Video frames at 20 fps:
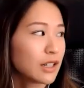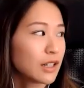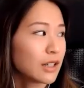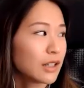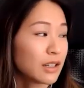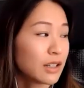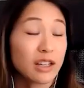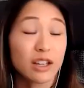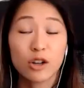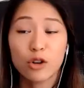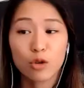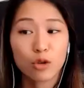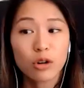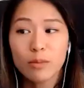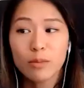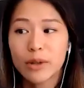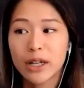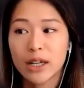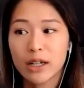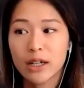the
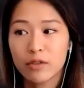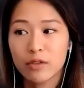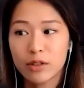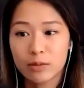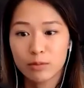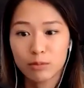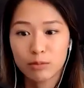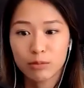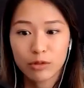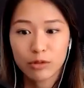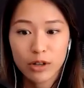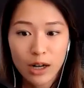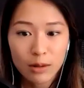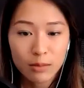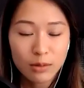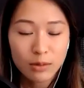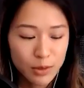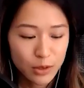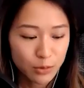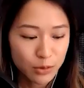enormity of the
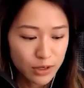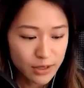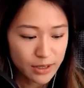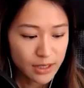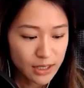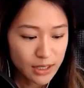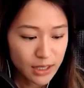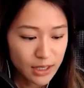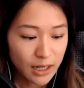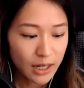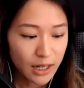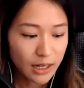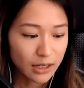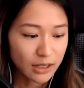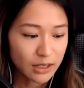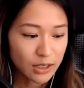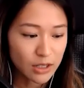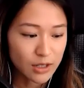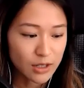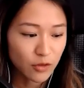problems we're seeing
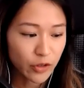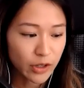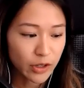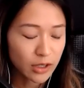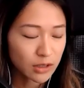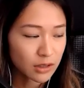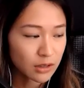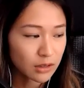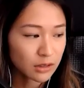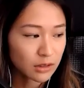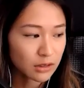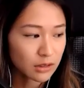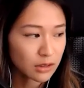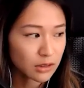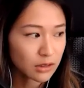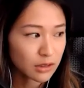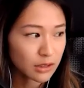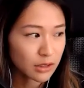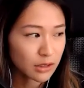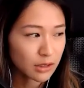just feel
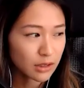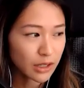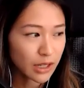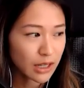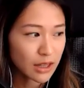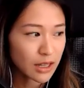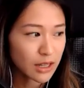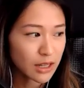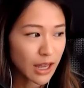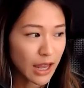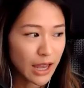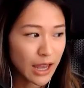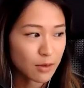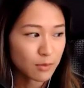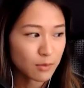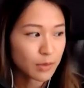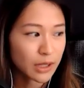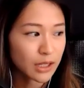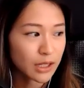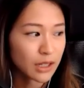like they can't
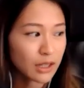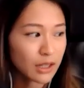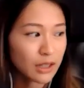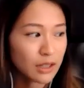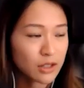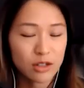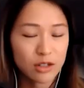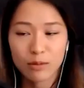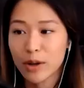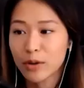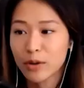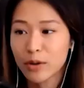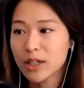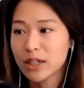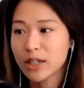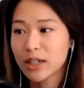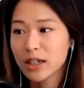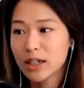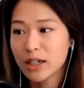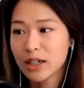be
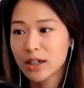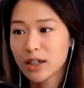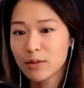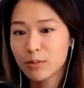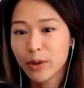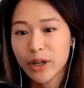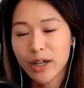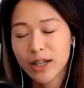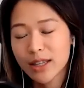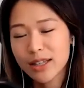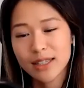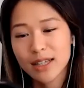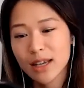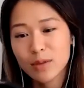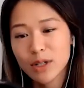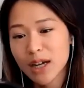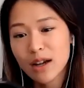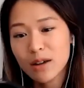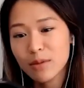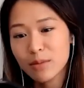surmounted but at the same
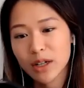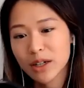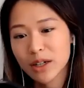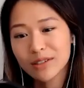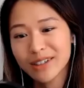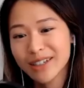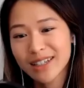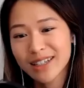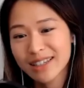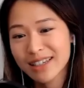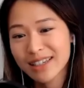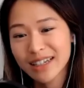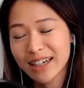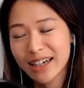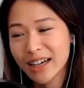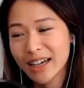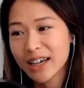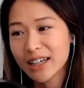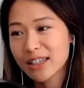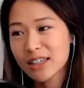time you know it's
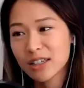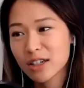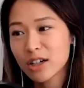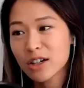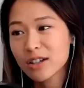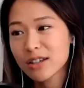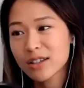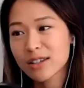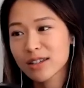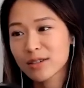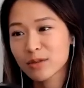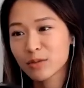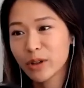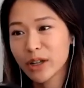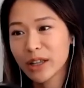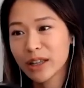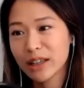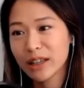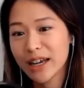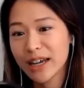it starts
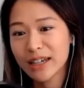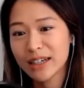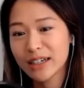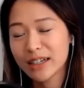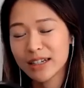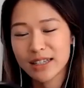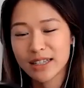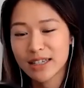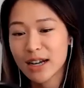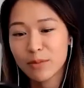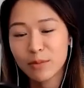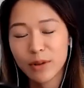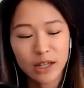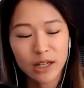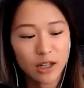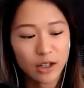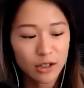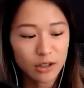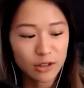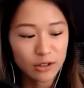with like a step like
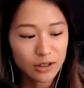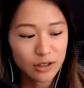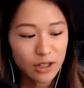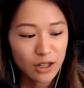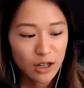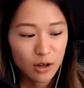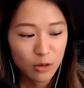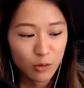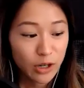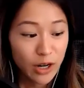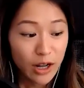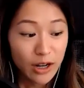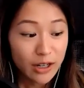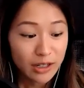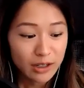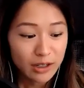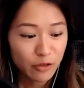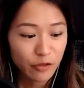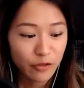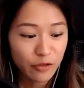you don't we're not
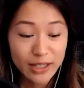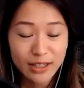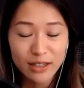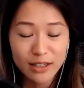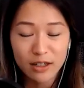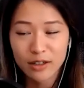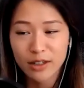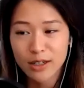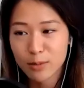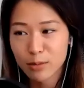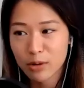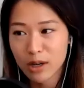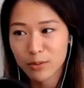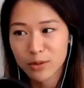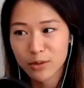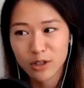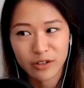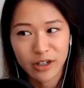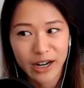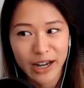going to fix all these problems
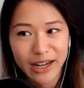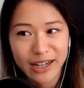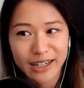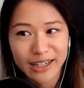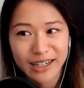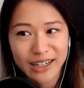overnight